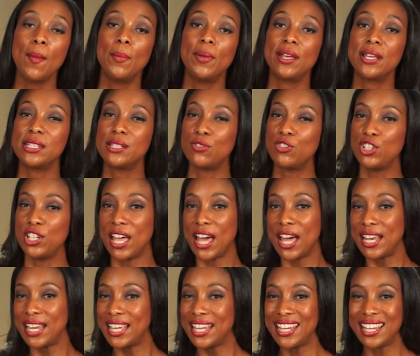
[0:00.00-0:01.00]
Because if she
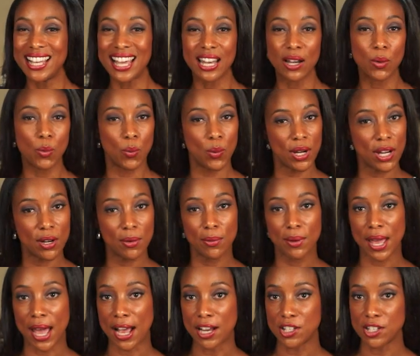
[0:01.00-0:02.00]
had any kind of weird
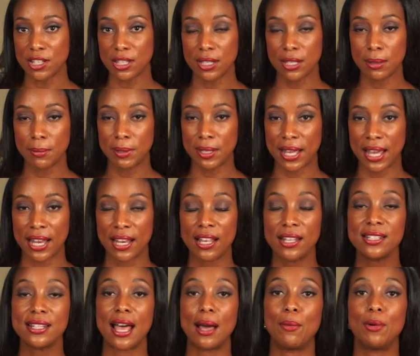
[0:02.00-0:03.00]
reaction to the
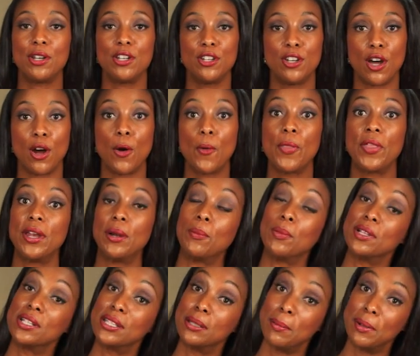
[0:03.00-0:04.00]
bananas, I would know that it
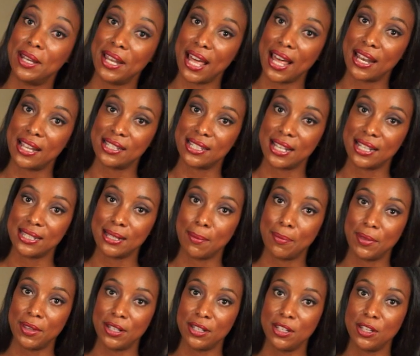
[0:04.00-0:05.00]
was the bananas. That's
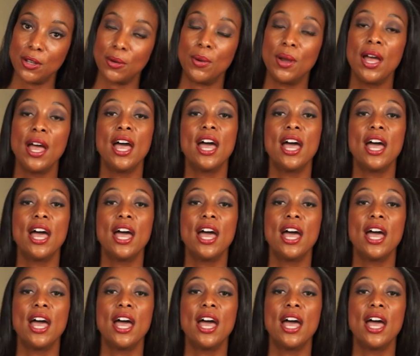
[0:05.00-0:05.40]
something new.